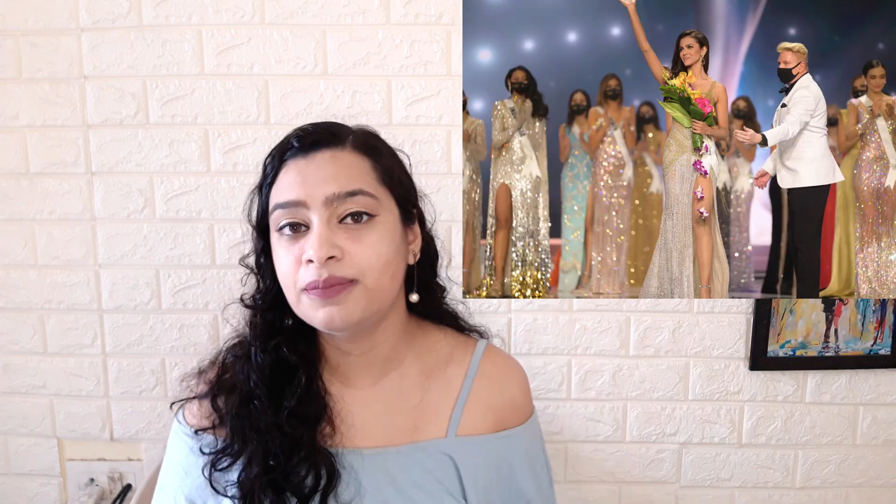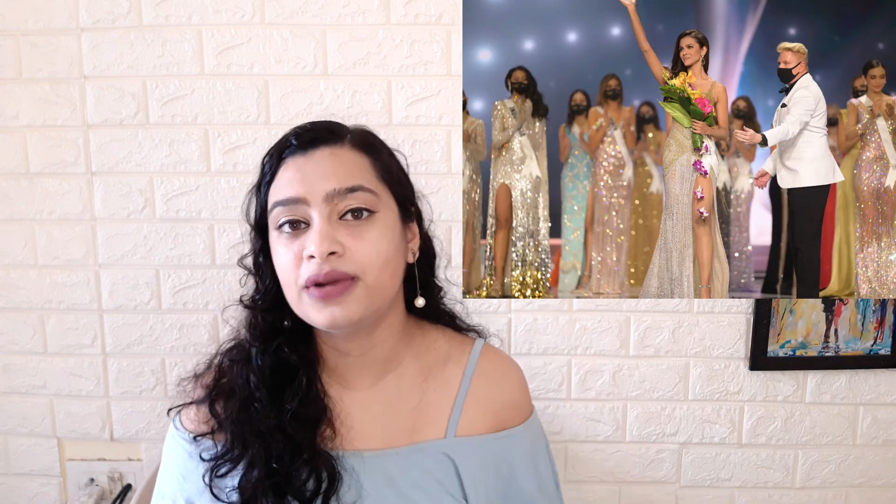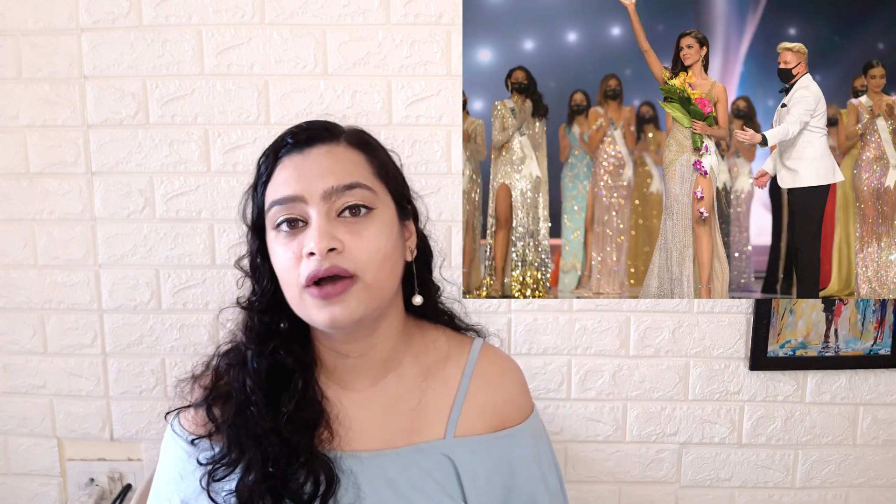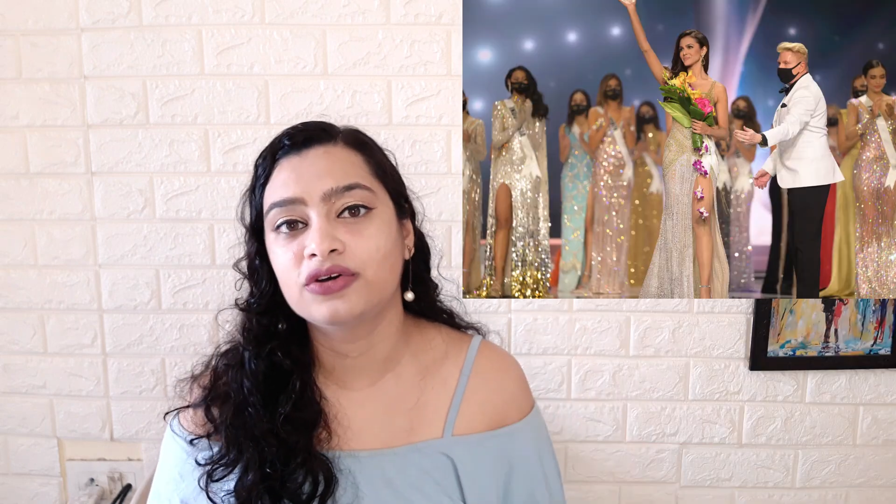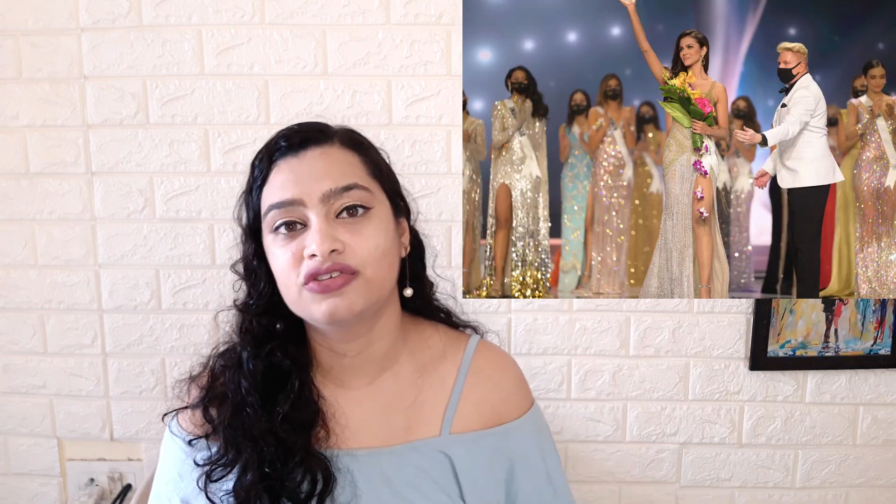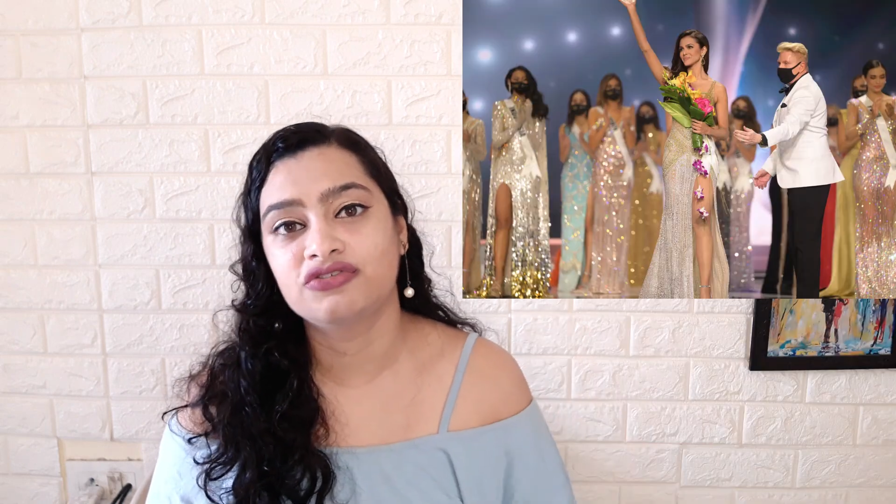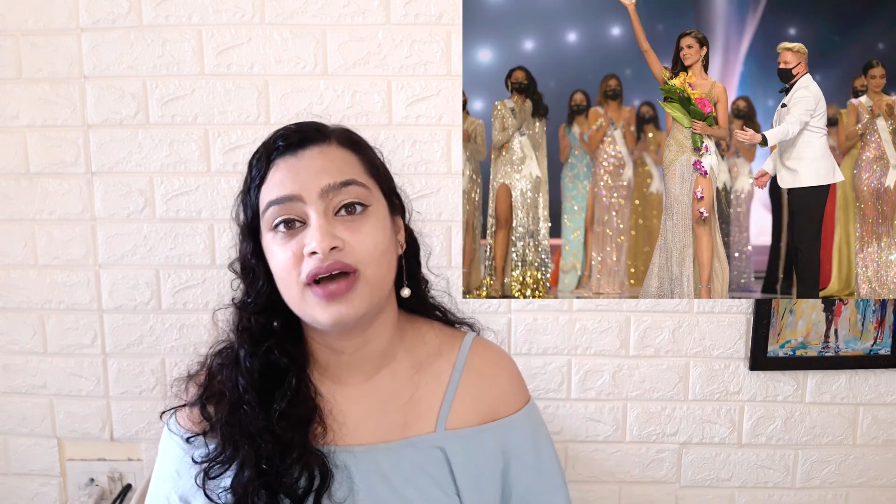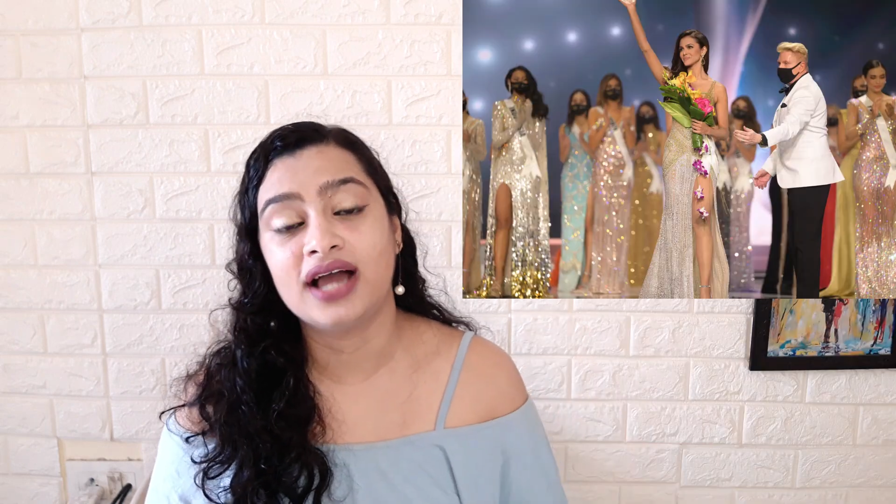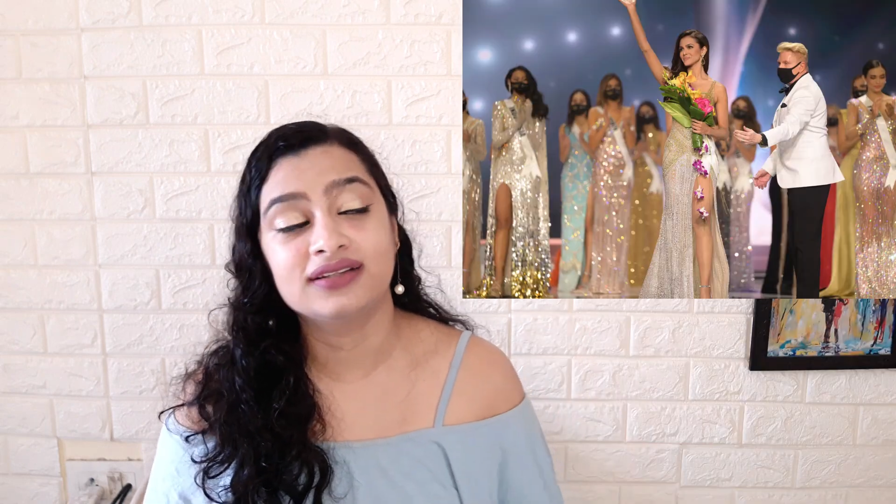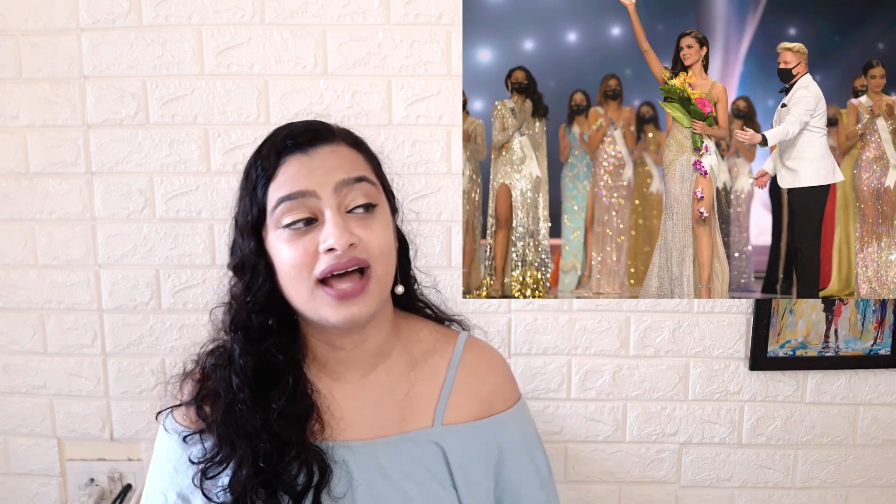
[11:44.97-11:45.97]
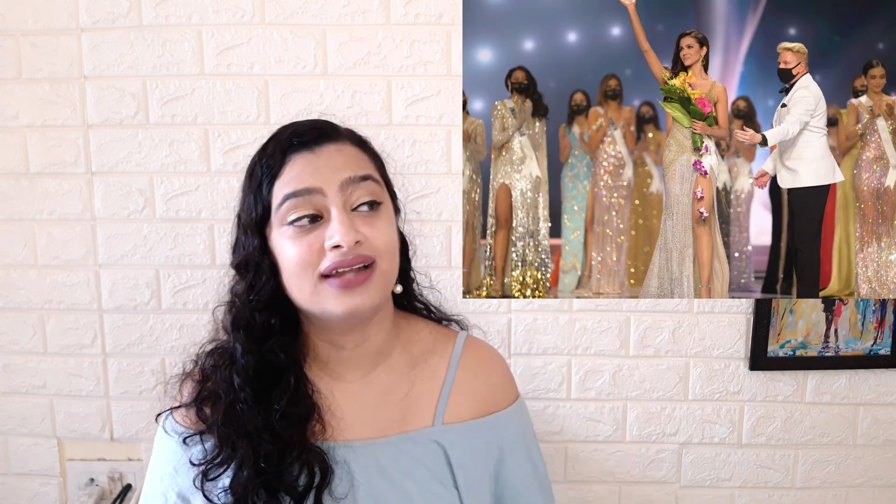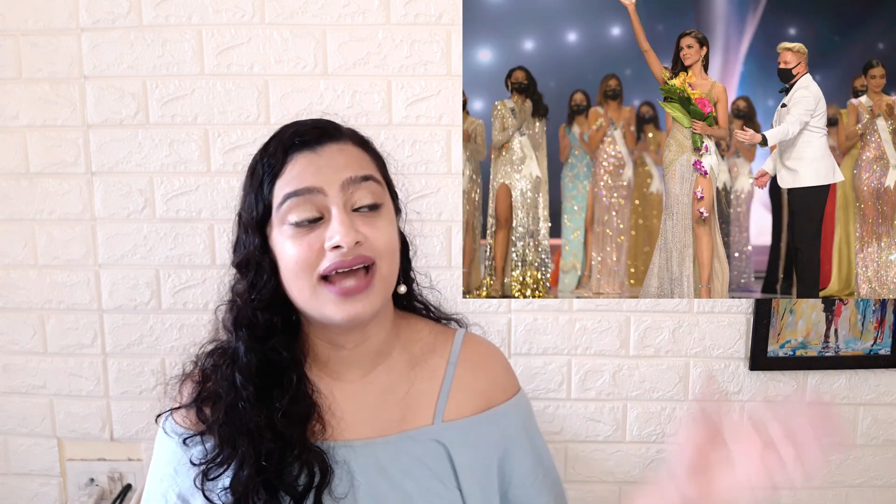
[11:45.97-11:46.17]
proud of the fact that